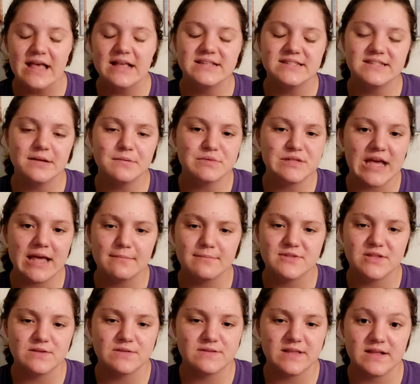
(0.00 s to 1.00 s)
Sometimes
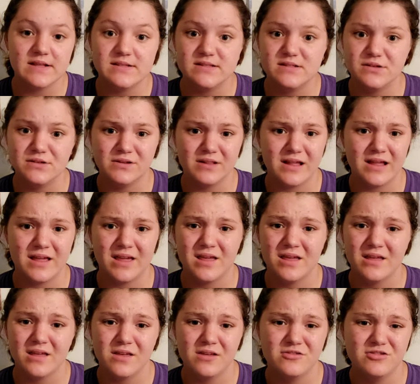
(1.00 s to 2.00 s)
those things you're like,
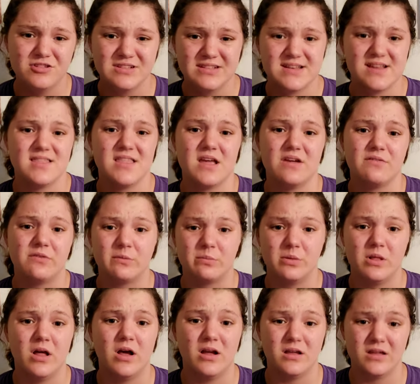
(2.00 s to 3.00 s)
you just did that for
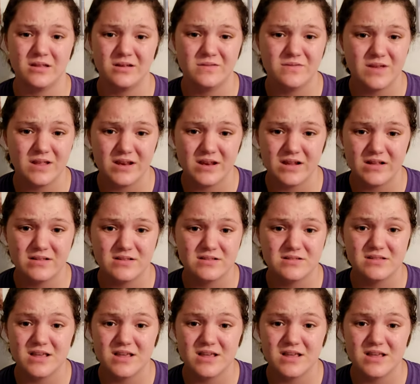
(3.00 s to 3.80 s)
plot convenience.